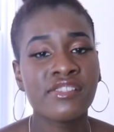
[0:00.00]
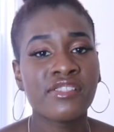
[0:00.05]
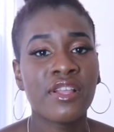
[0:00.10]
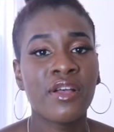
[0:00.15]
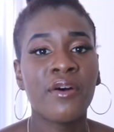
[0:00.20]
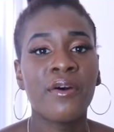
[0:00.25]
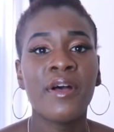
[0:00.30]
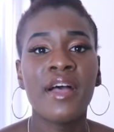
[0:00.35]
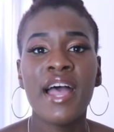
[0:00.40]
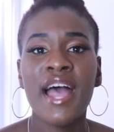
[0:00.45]

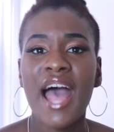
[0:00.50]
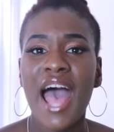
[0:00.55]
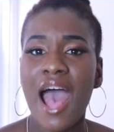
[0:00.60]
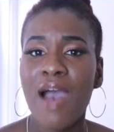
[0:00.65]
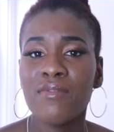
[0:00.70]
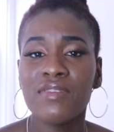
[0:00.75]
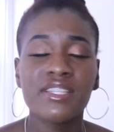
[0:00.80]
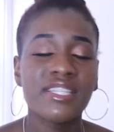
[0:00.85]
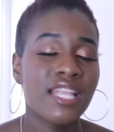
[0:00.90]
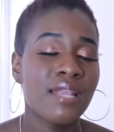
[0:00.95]
So
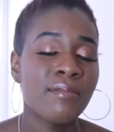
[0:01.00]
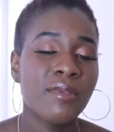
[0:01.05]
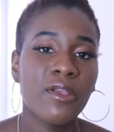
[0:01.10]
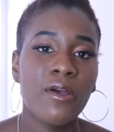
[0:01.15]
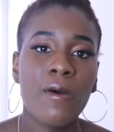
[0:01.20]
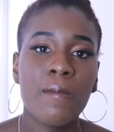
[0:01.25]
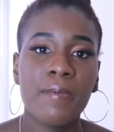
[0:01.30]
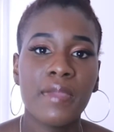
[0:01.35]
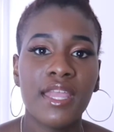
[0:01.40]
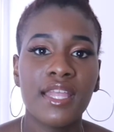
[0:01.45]
I would say be
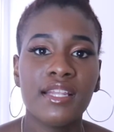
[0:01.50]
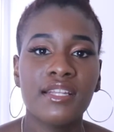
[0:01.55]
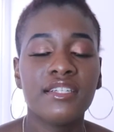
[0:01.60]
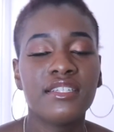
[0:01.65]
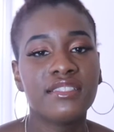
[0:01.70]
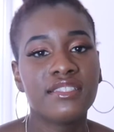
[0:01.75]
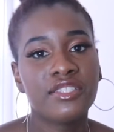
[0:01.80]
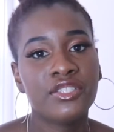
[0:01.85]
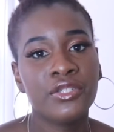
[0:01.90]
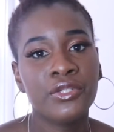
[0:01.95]
open
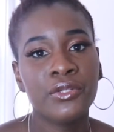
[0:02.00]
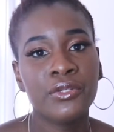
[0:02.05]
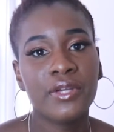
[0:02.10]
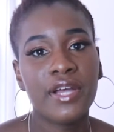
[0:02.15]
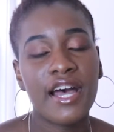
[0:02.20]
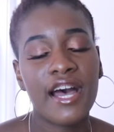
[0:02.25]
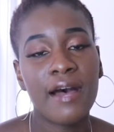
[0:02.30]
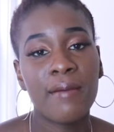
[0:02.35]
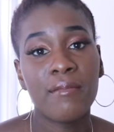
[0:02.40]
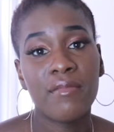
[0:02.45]
to
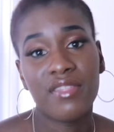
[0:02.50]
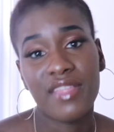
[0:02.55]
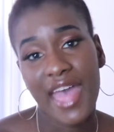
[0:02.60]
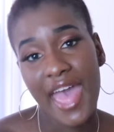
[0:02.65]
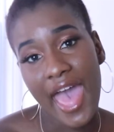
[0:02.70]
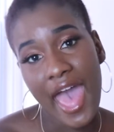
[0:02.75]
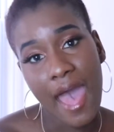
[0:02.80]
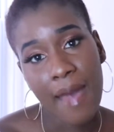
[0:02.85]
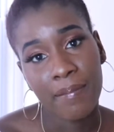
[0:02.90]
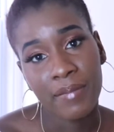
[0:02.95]

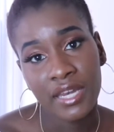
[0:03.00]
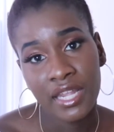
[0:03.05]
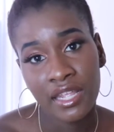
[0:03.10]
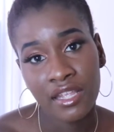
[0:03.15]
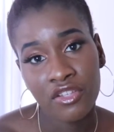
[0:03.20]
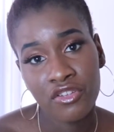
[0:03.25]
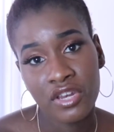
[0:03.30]
that happening.